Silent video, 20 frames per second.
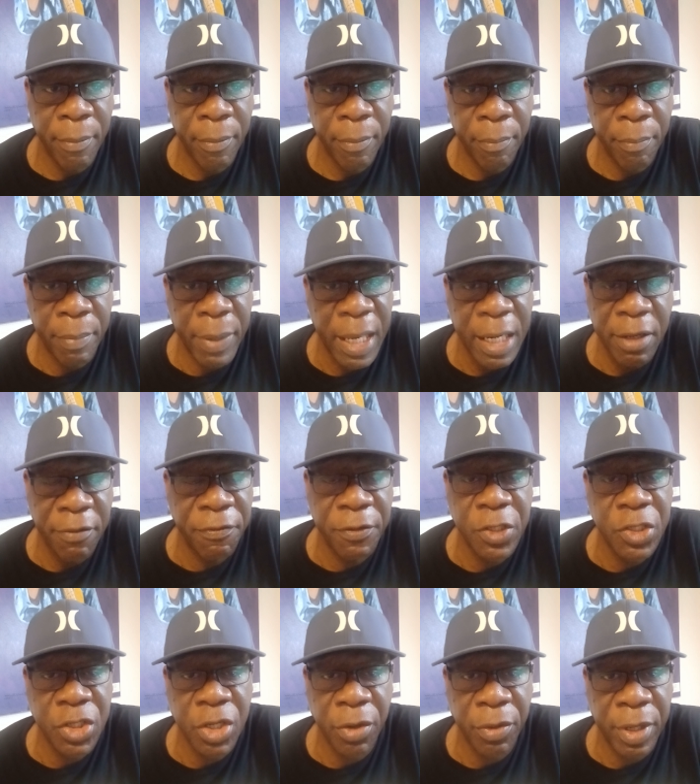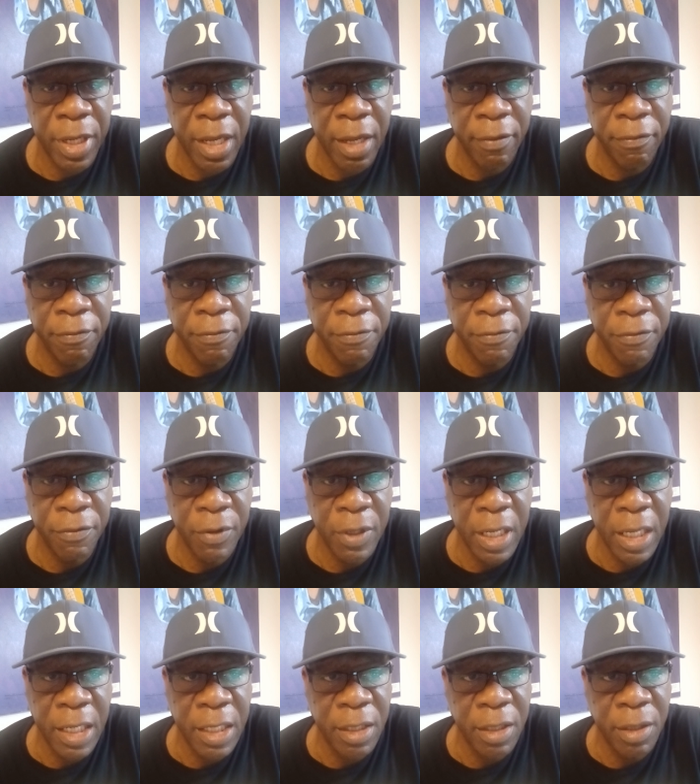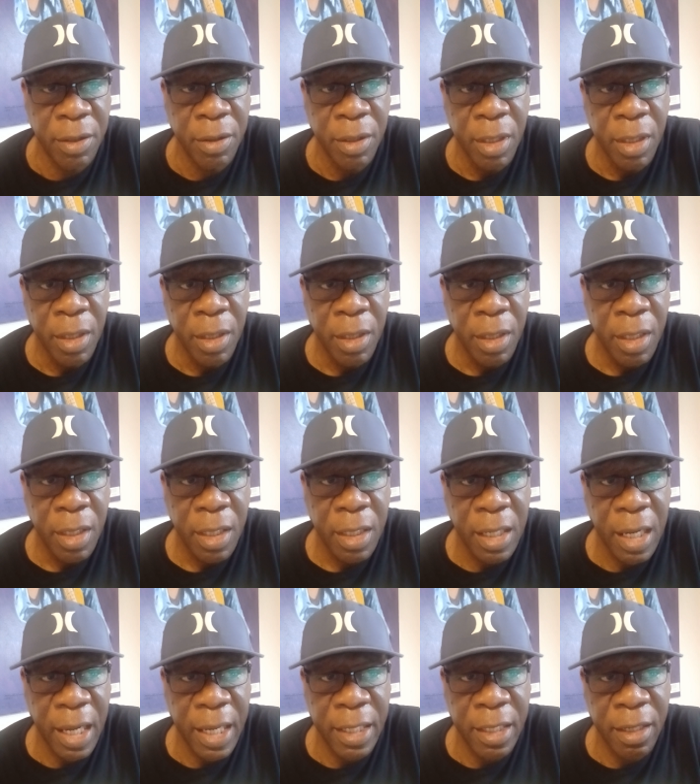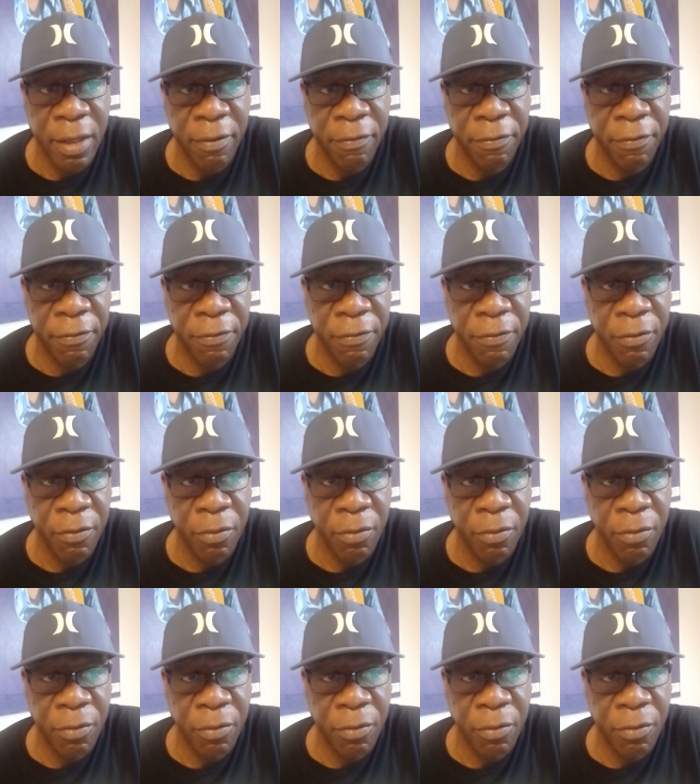beneficiary of any kind of